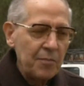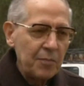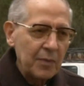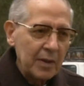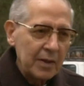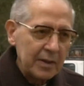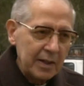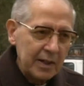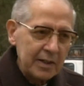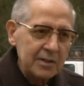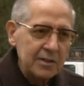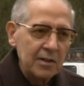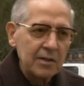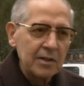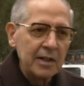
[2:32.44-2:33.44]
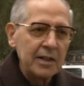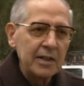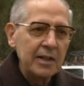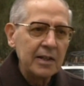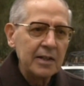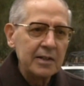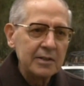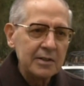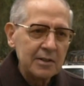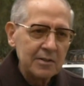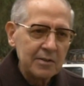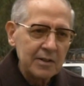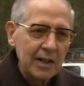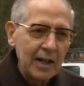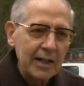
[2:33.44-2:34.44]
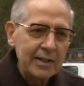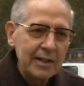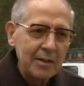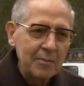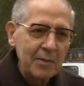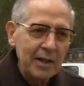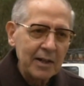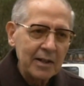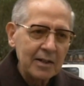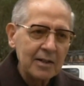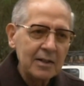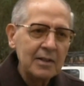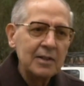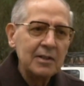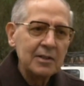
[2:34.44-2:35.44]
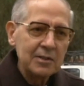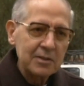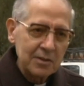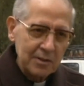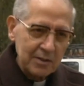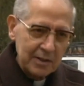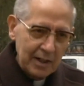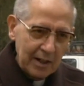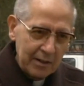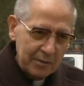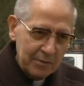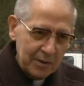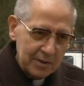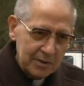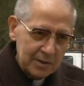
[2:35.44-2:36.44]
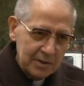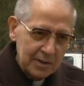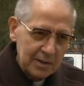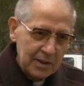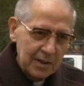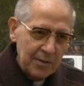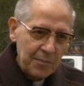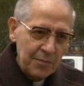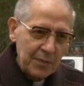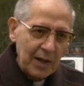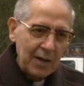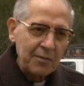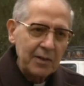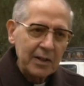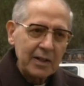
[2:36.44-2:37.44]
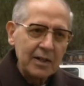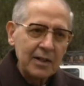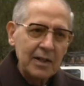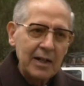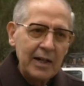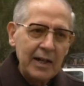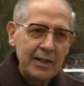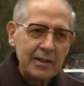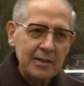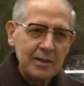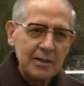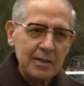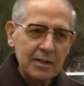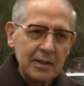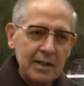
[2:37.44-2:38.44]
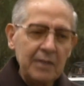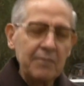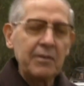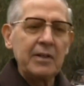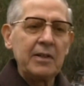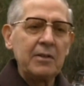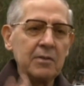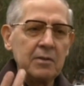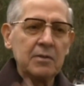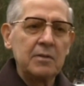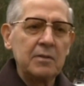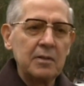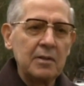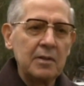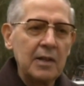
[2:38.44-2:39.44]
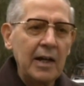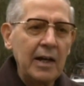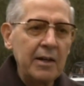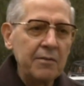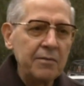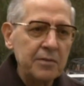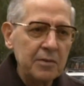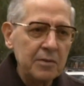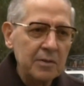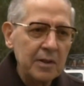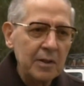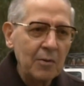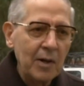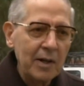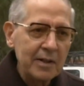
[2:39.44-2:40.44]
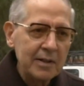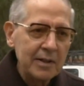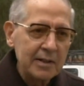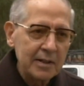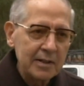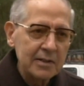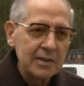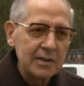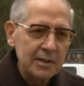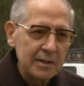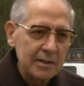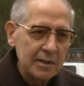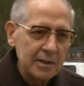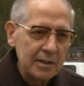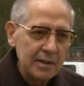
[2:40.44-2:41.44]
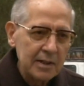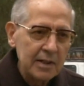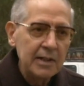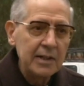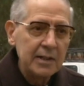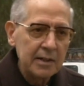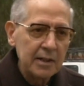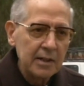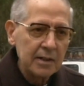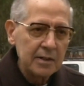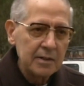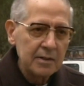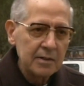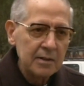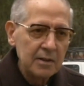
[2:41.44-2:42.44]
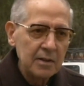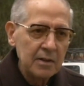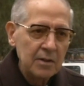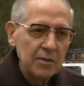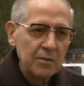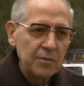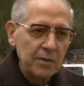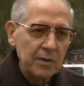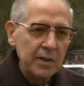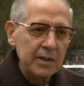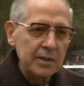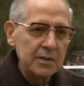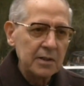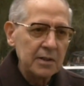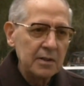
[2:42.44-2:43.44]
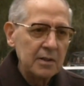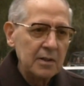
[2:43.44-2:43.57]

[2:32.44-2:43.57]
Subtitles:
There is already an institute in Latin America. So now it was Africa, and give a new life to the one that existed in India, no? For Asia.